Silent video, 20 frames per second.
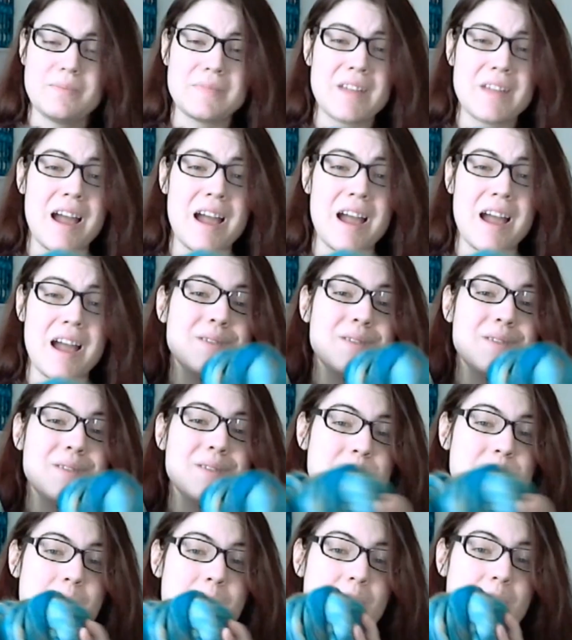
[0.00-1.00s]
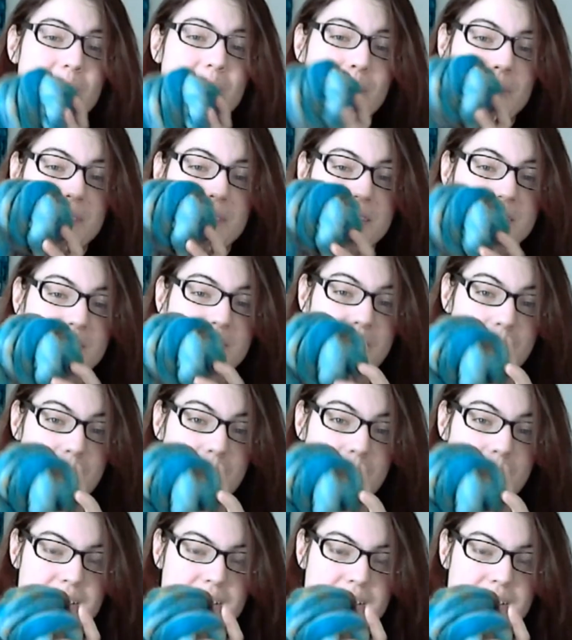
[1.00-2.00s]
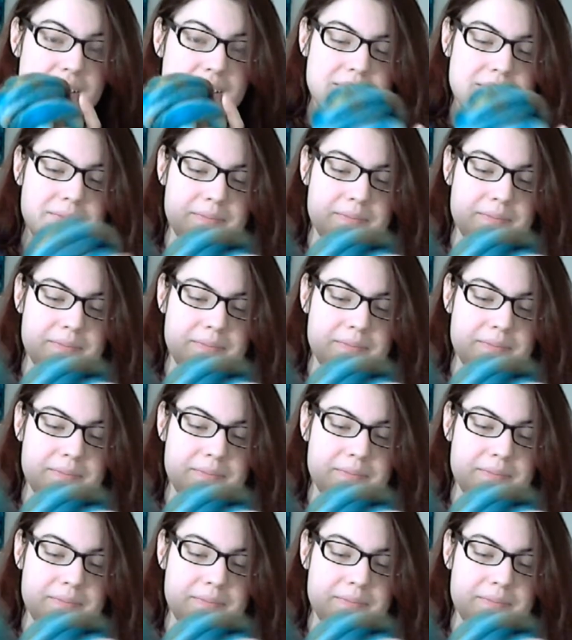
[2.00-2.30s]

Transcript: I do not remember what this fiber is.